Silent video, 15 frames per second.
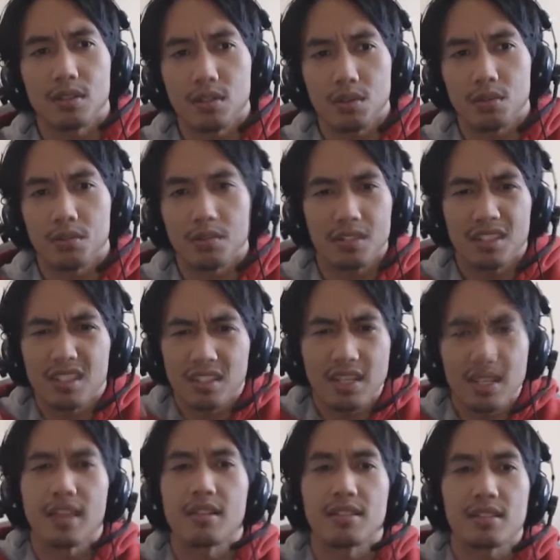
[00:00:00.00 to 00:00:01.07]
So you're just
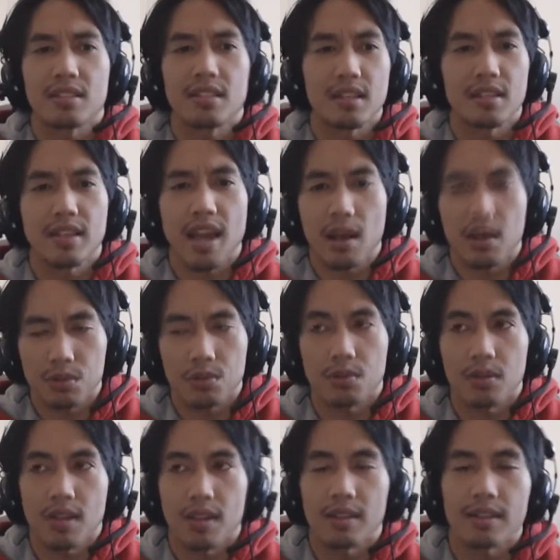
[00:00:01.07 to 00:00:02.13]
kind of sitting down
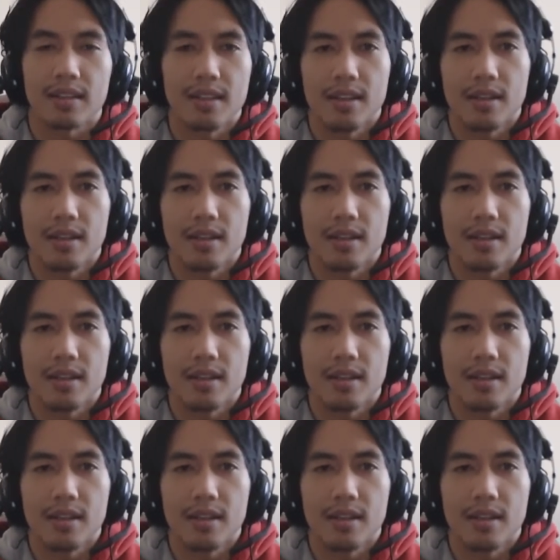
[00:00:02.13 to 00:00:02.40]
doing nothing.